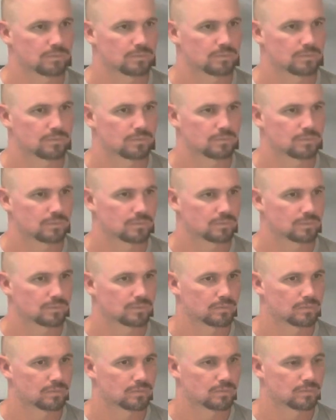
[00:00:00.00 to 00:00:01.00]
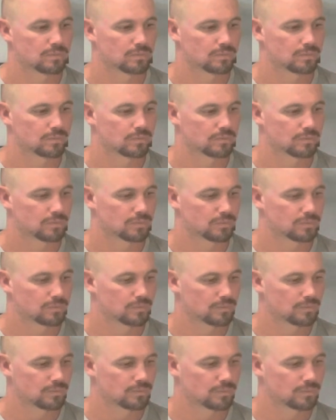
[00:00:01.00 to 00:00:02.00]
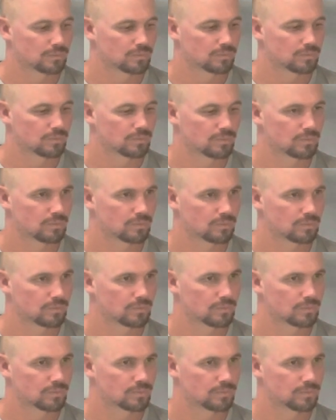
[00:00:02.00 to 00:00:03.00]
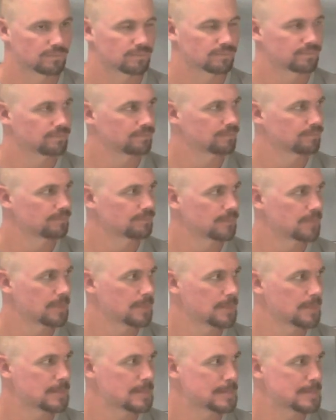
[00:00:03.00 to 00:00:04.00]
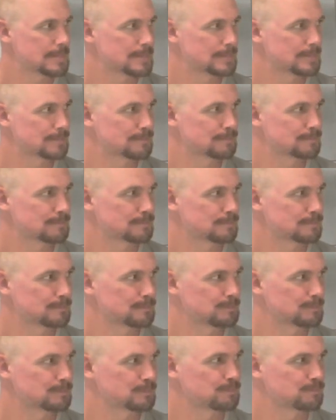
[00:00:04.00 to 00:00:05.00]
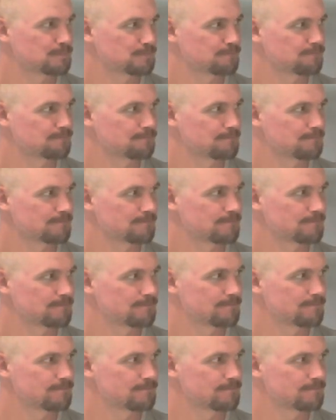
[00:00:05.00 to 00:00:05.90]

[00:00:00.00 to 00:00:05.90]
This person isn't speaking.